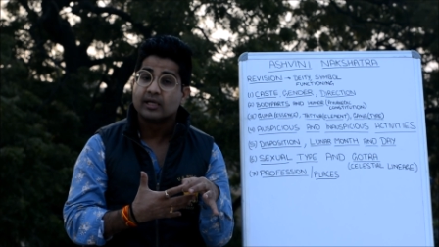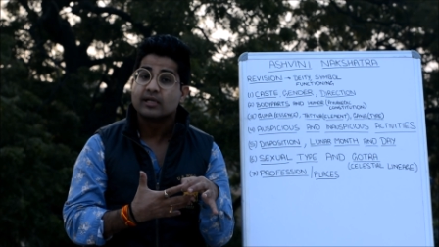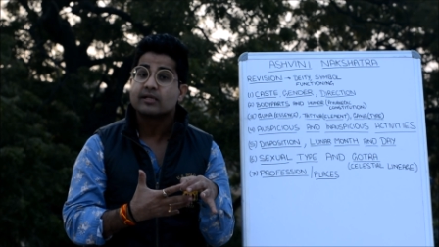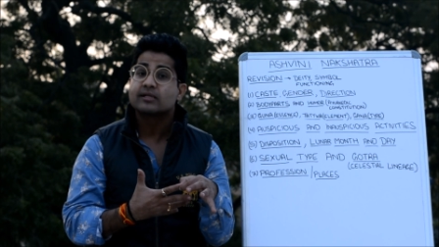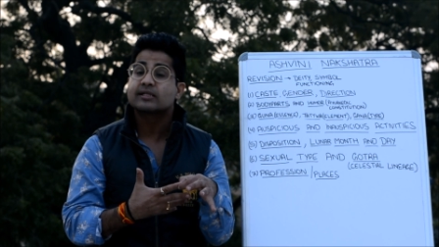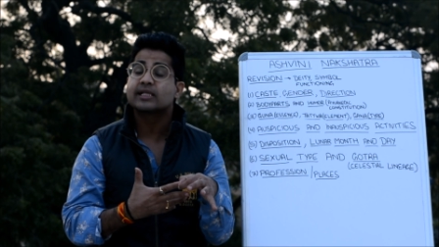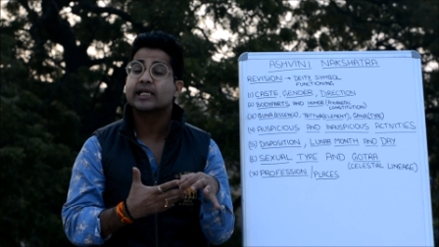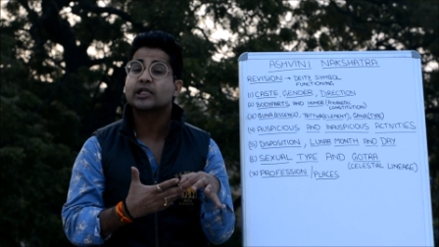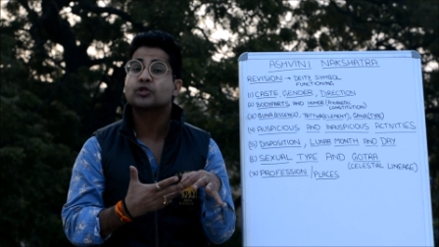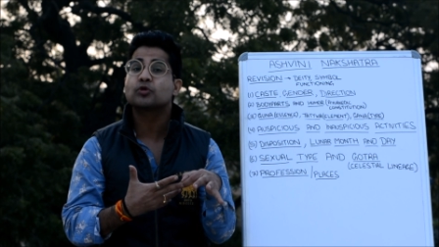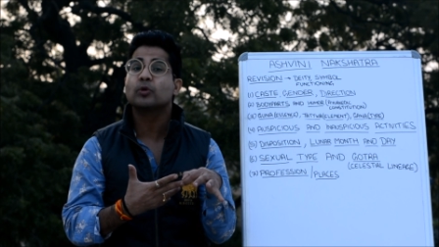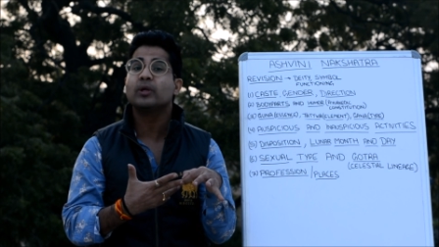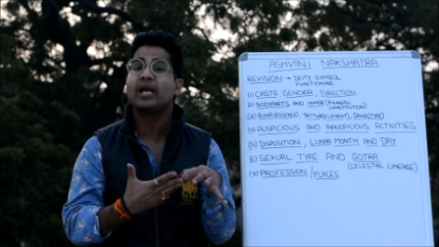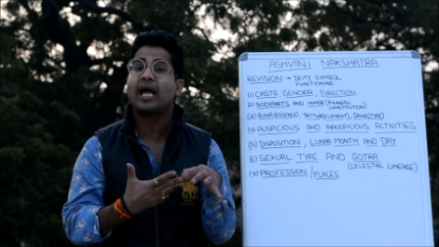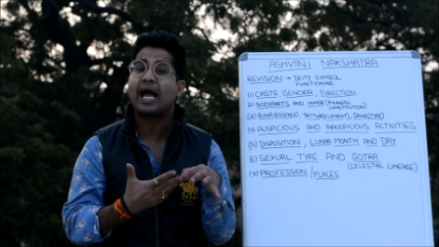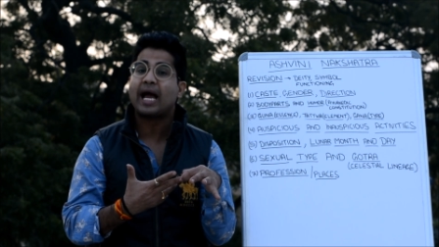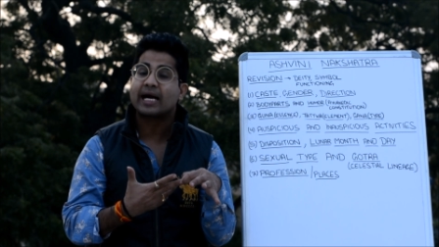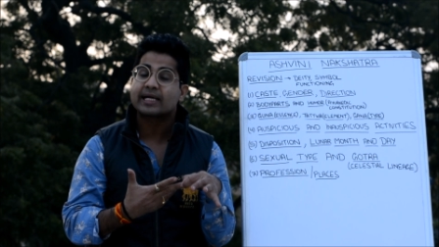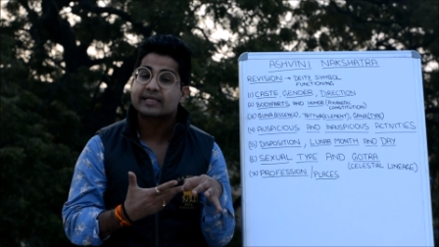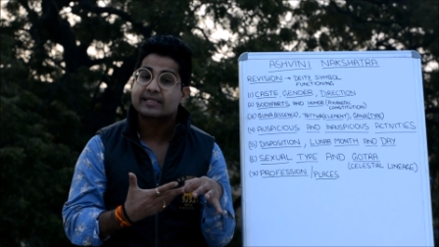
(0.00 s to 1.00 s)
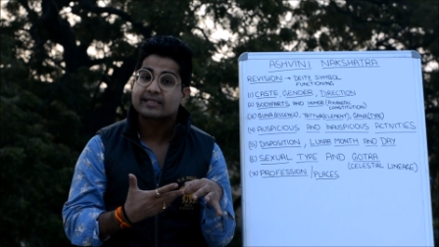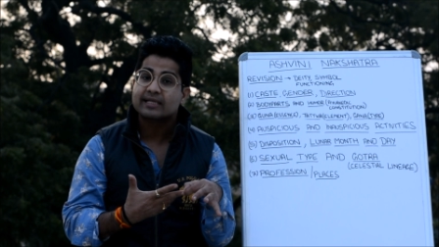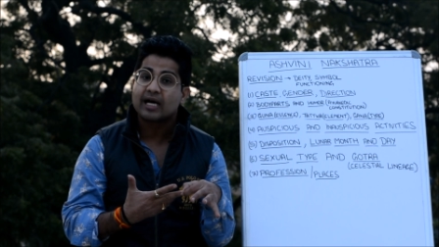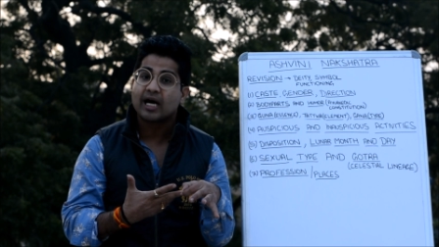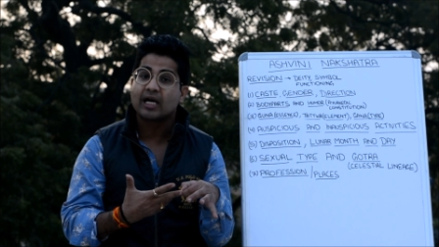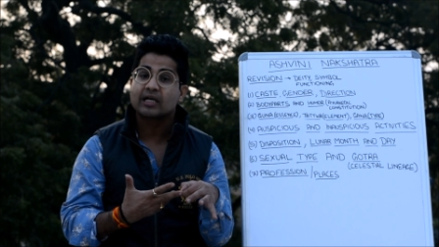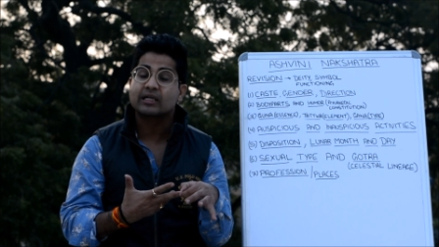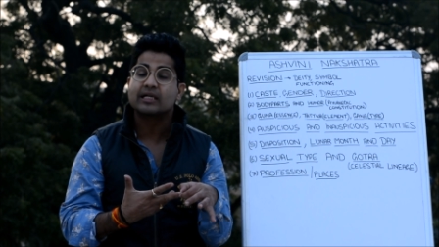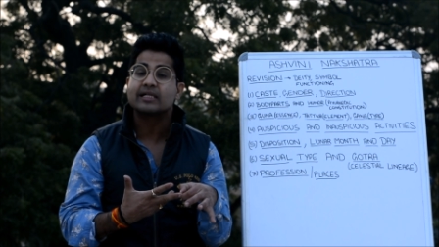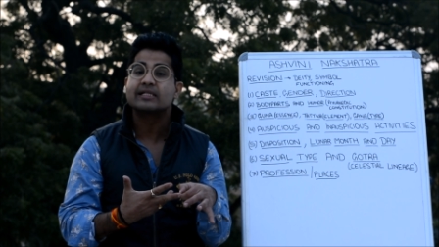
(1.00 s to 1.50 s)
sexual acts
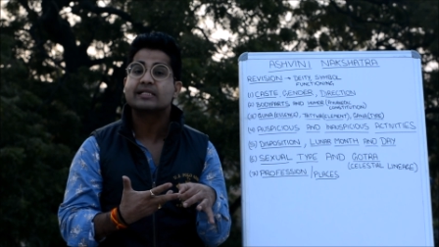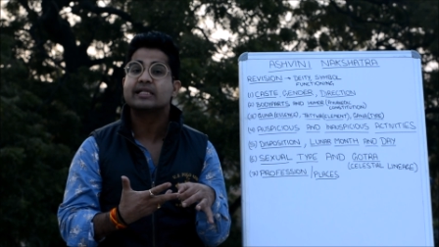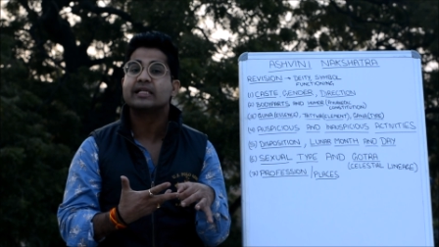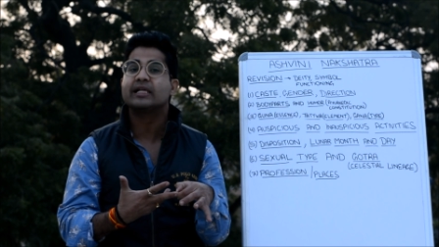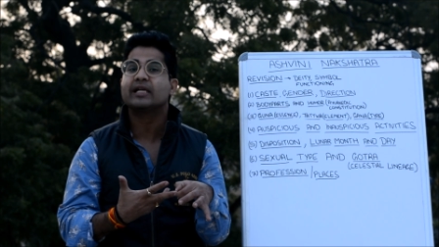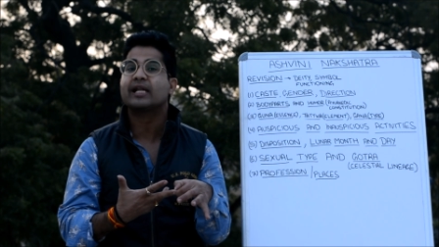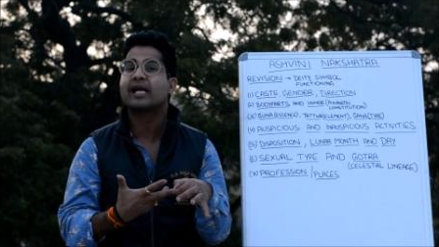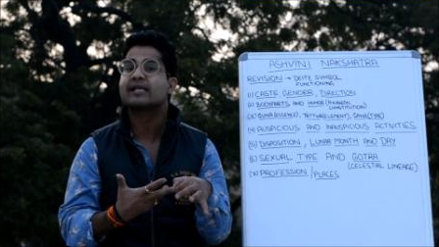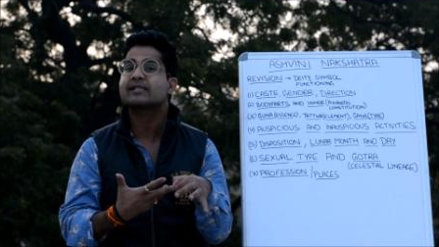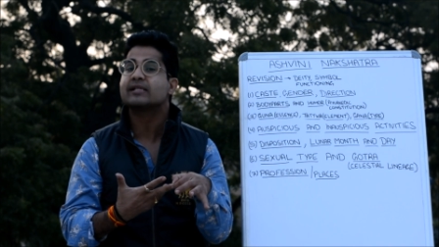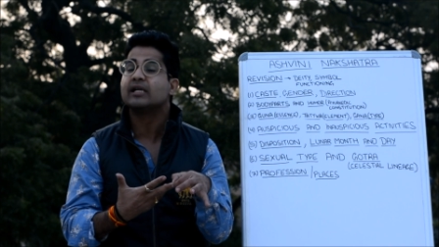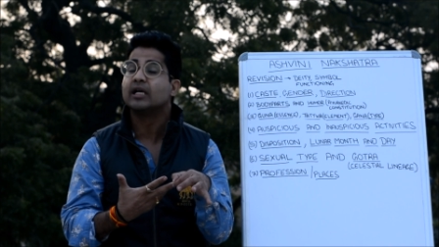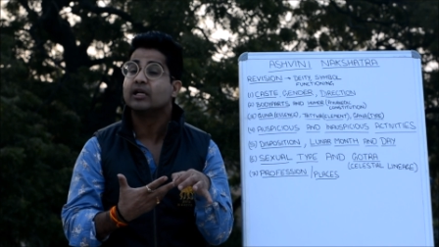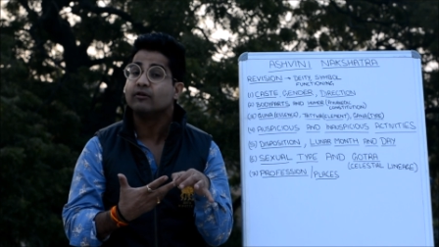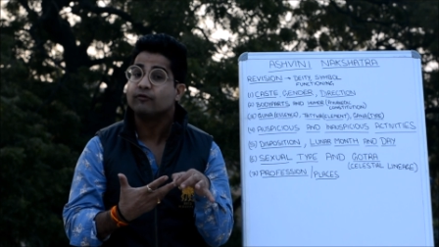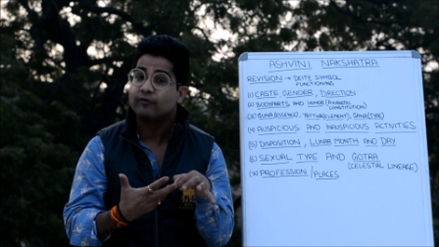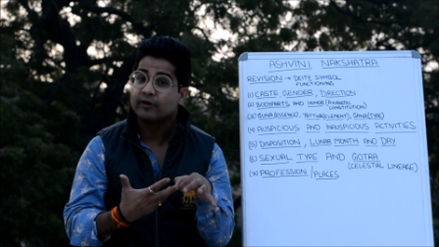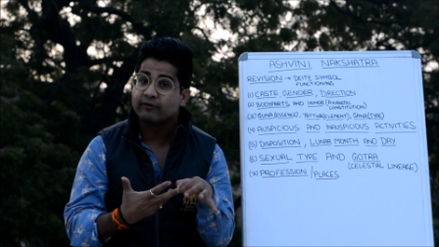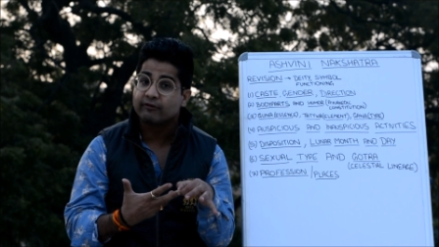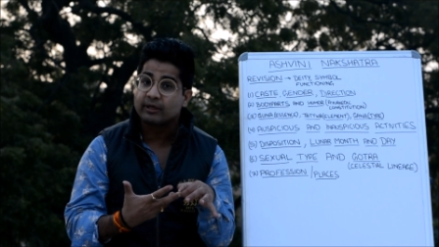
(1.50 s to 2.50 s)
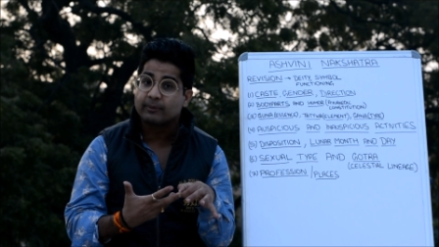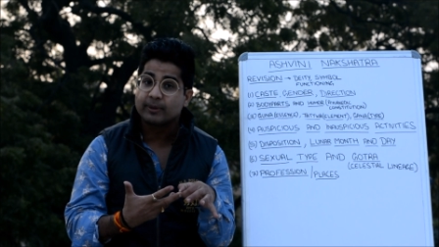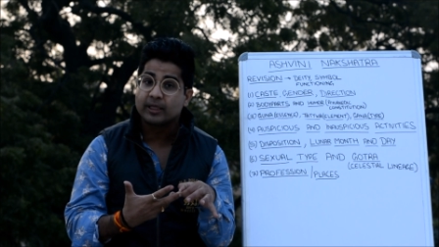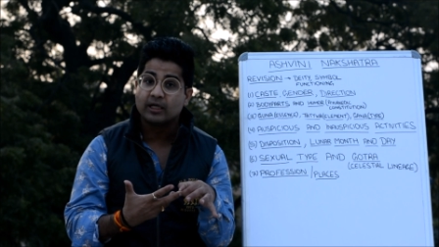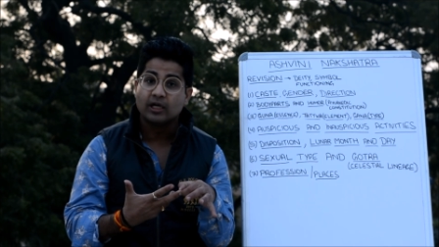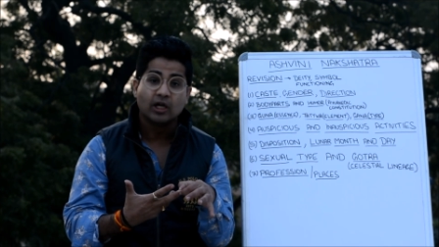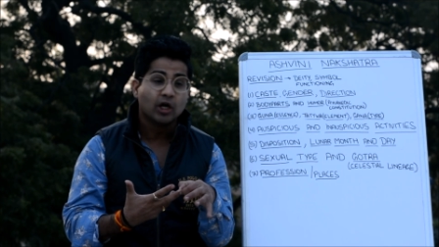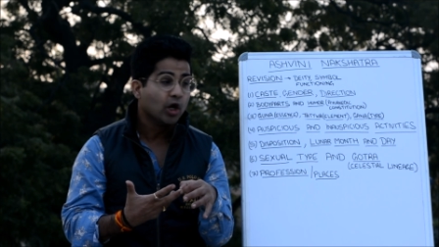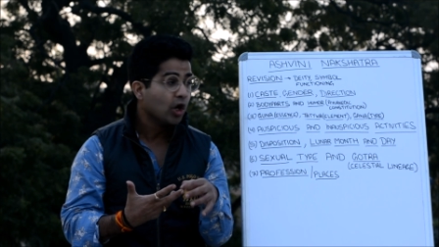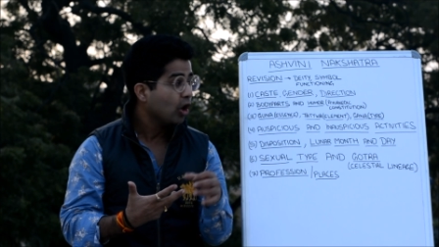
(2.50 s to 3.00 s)
are considered as unfavorable,
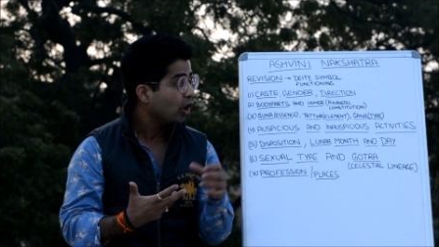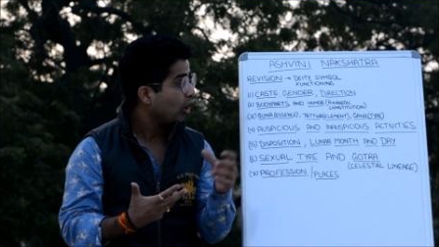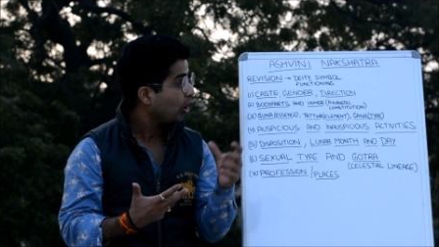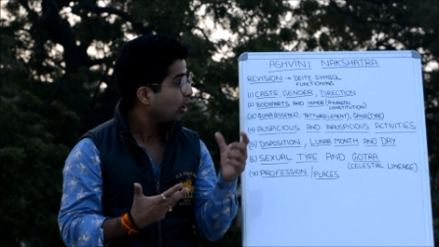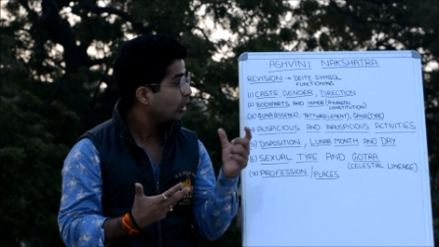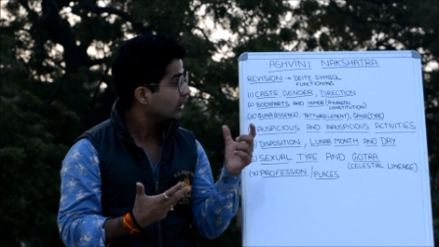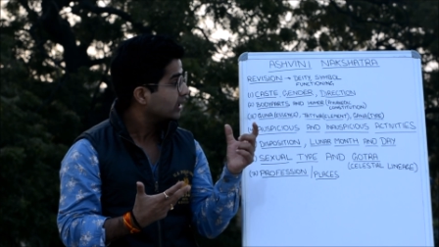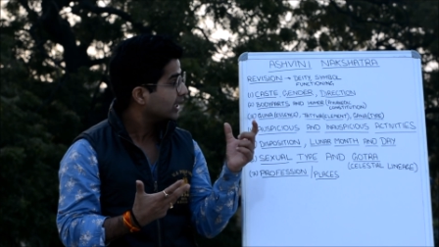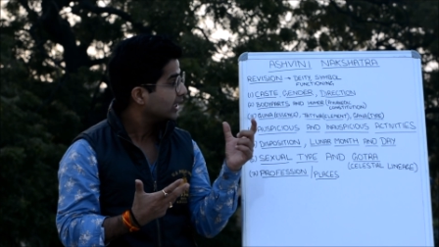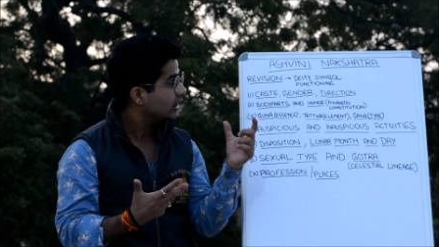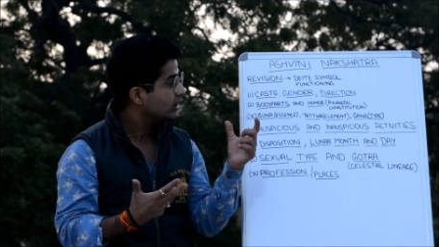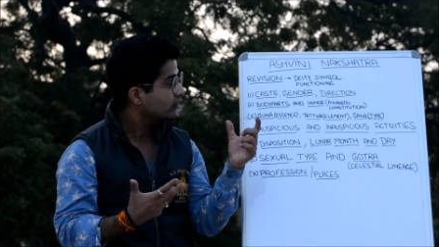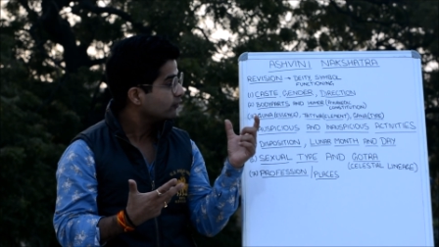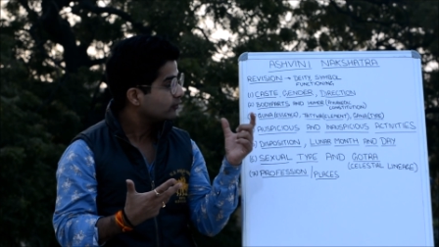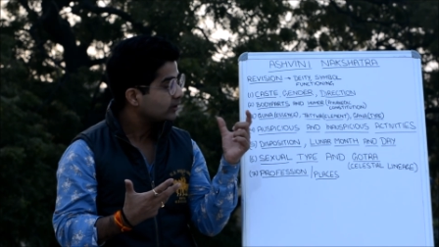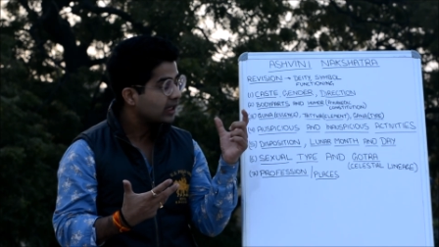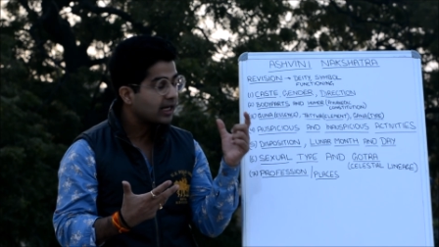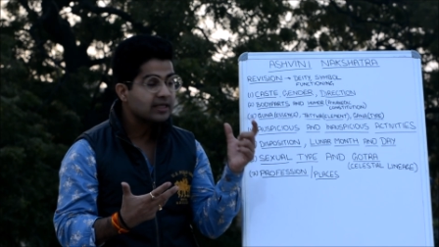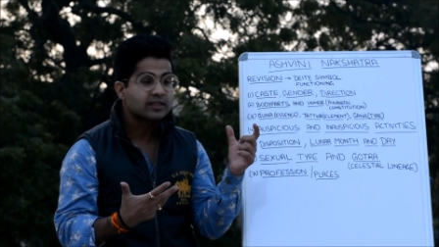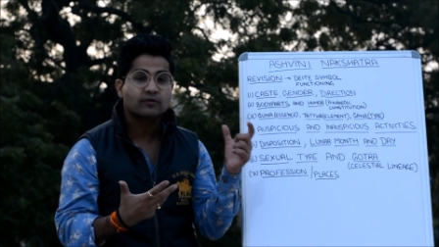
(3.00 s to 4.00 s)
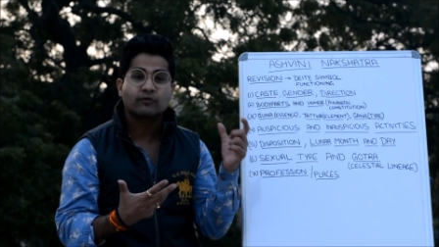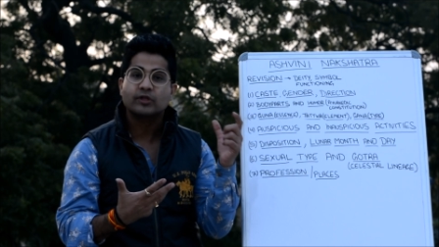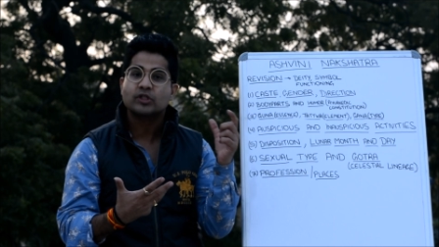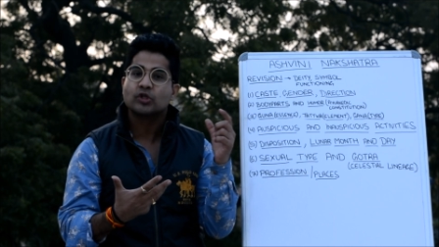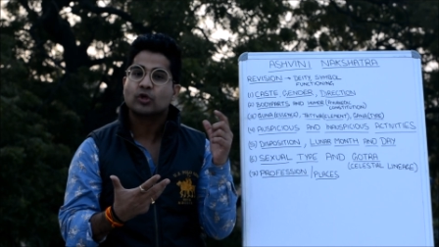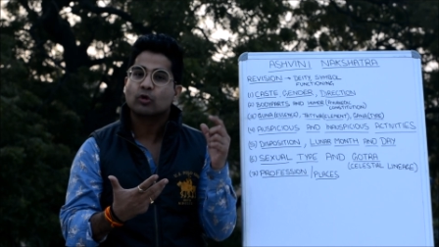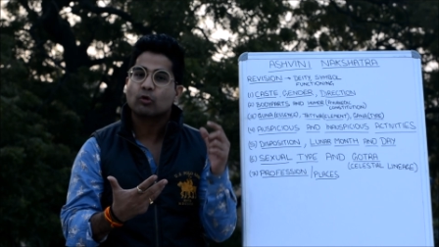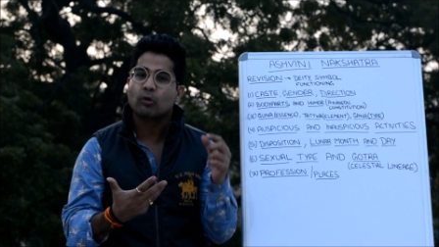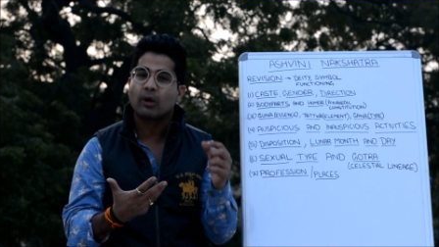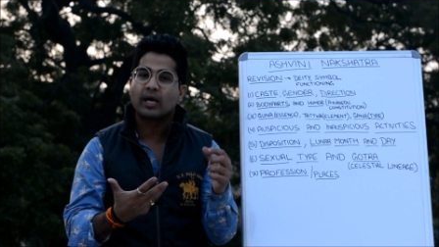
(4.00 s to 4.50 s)
all kind of tasks which
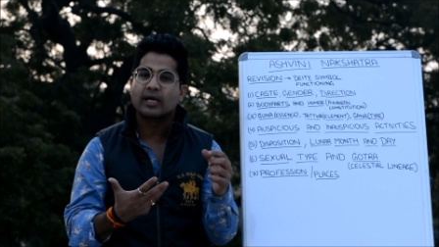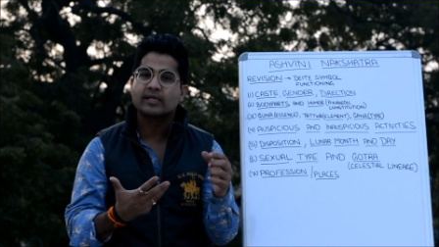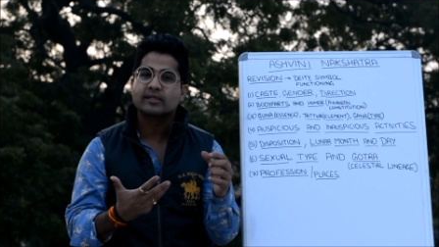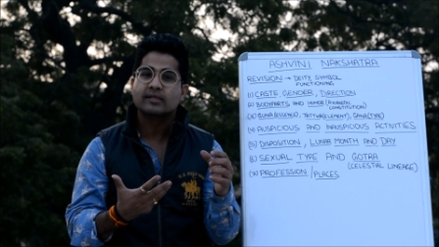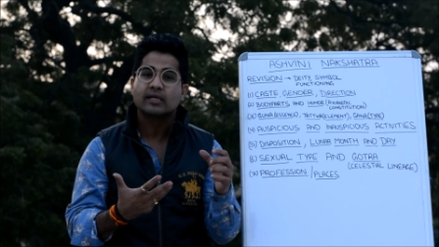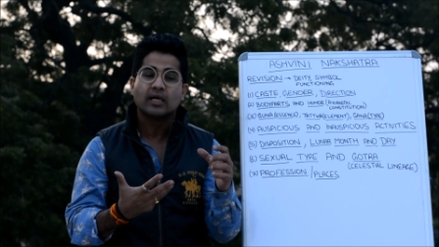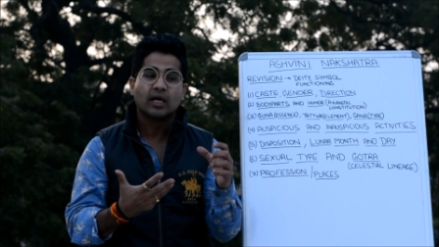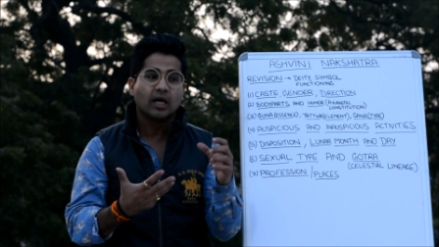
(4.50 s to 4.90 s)
requires